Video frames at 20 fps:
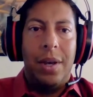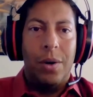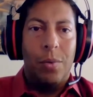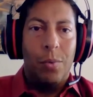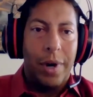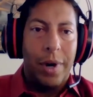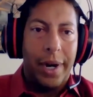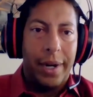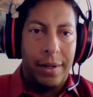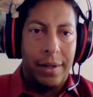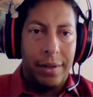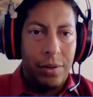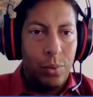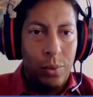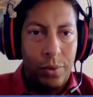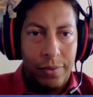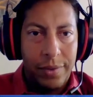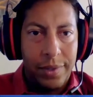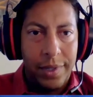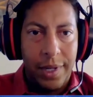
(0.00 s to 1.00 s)
where I can
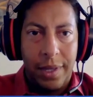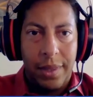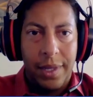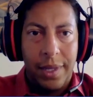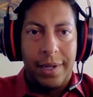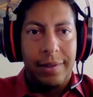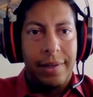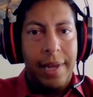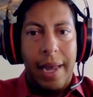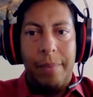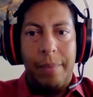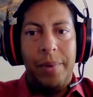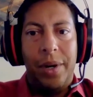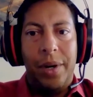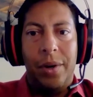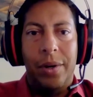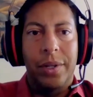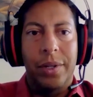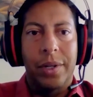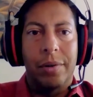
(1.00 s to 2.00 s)
sort of see things
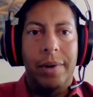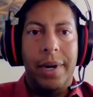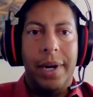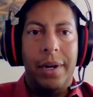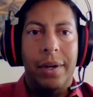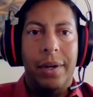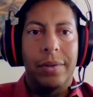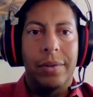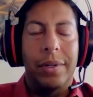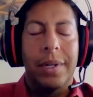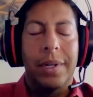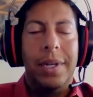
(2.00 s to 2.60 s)
happening on the ground.